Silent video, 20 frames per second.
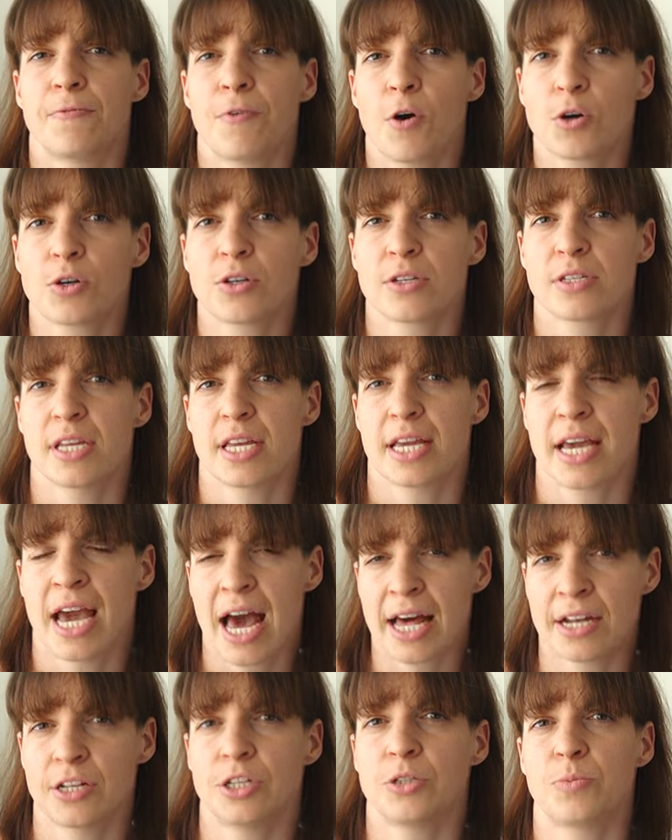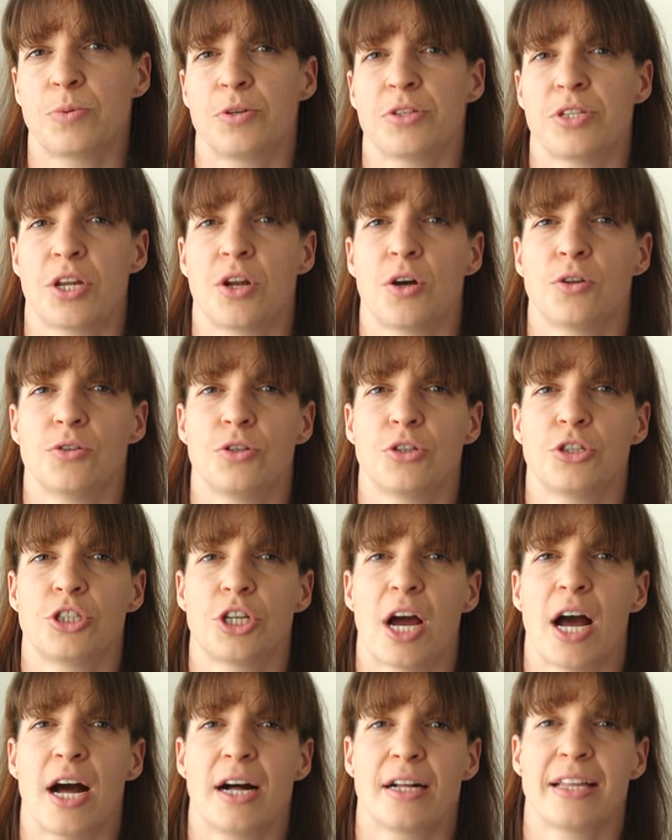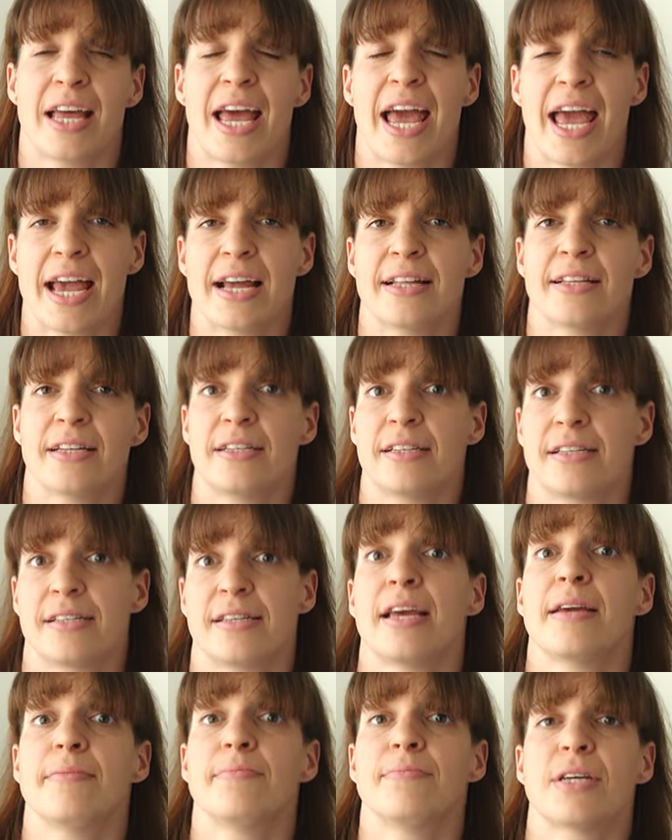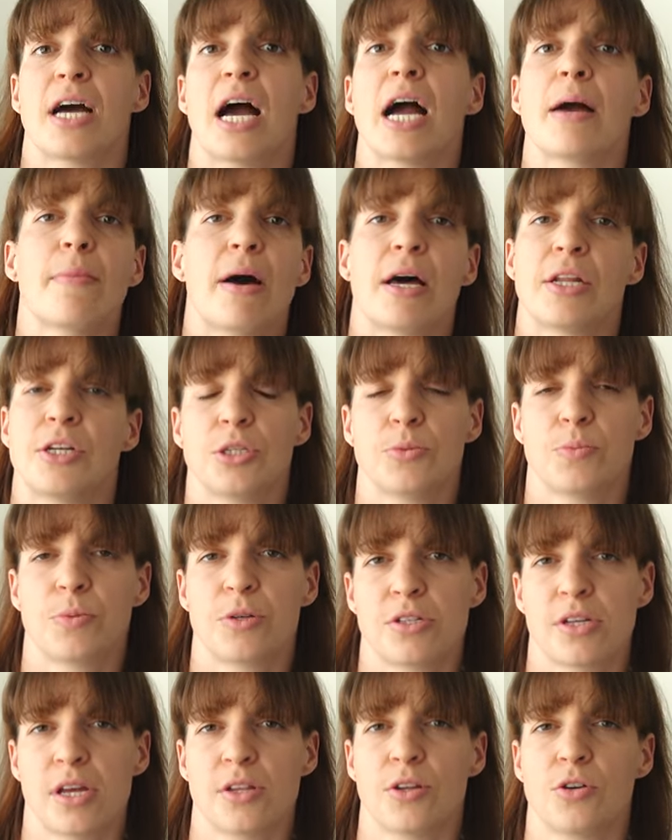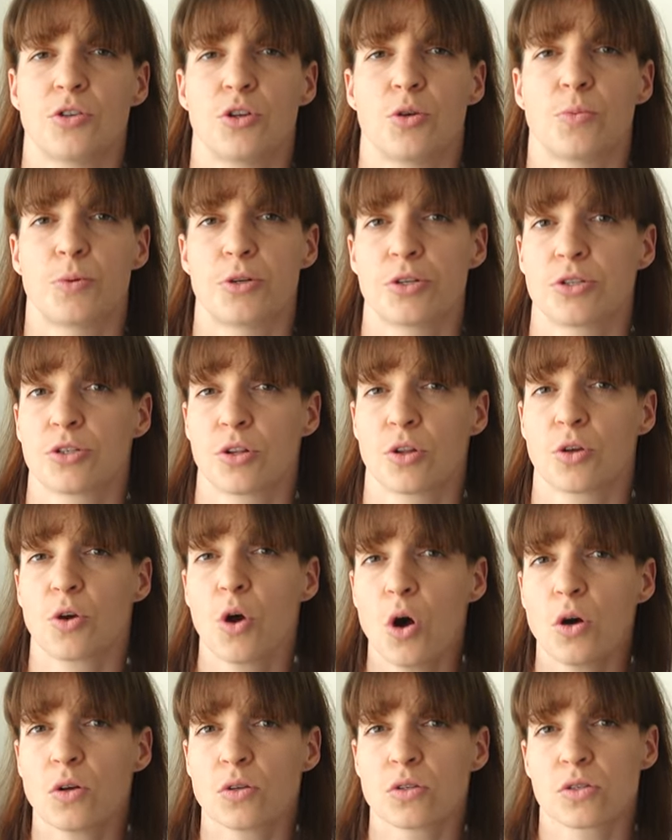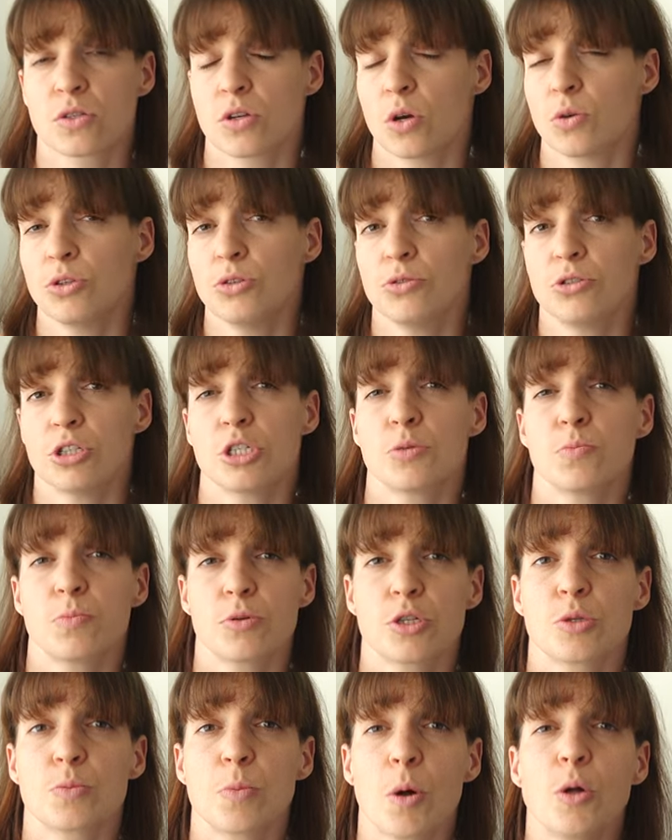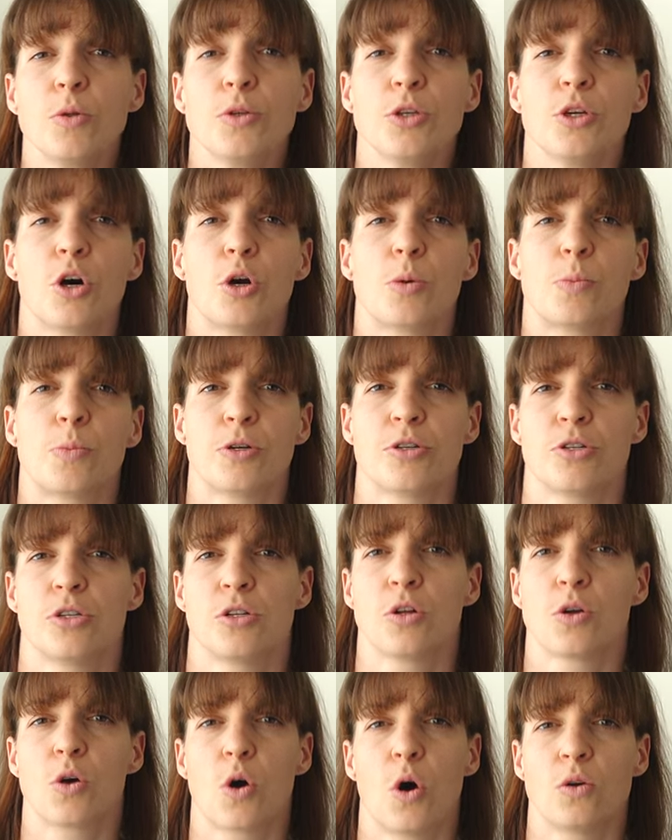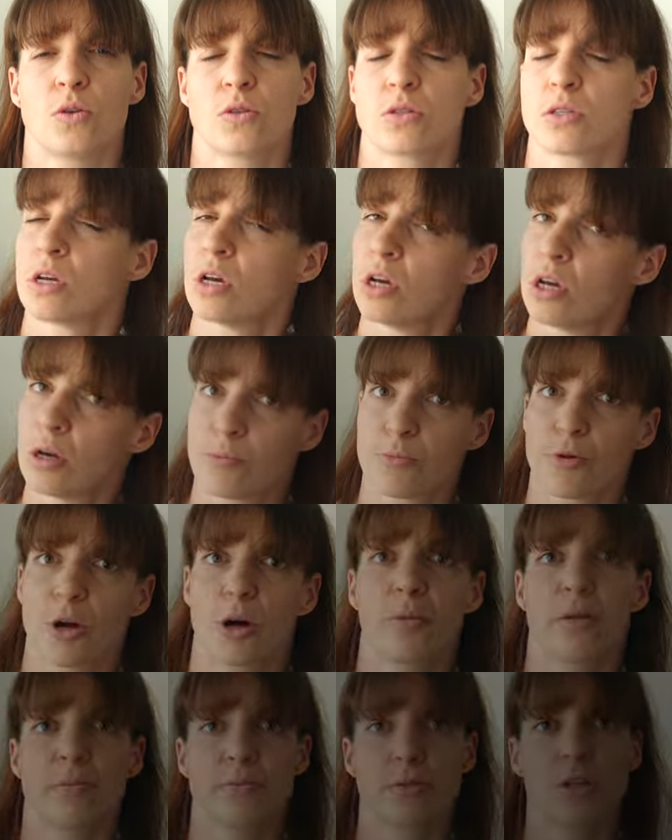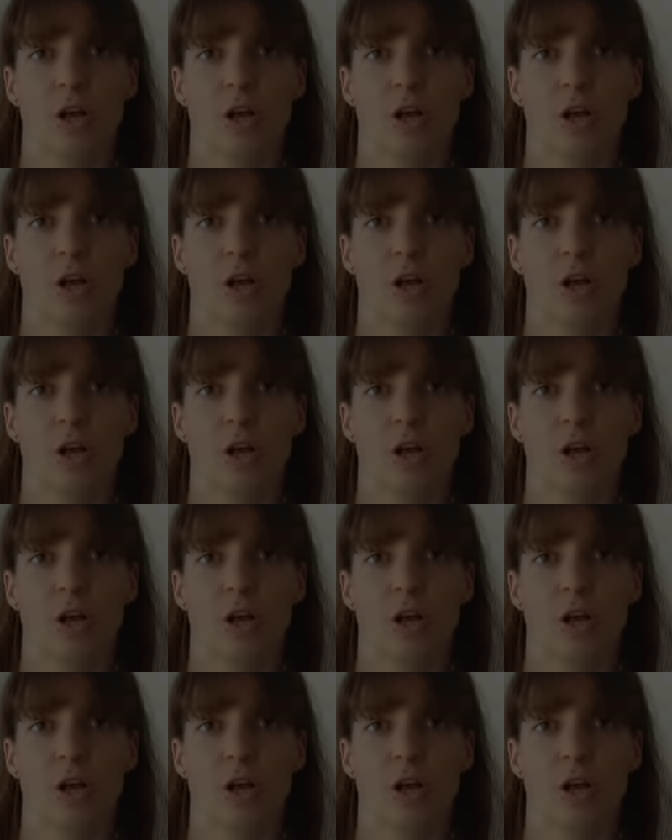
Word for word: focusing 100% on your child and at the same time 100% on your personal goals. So you just postpone your personal goals. Problem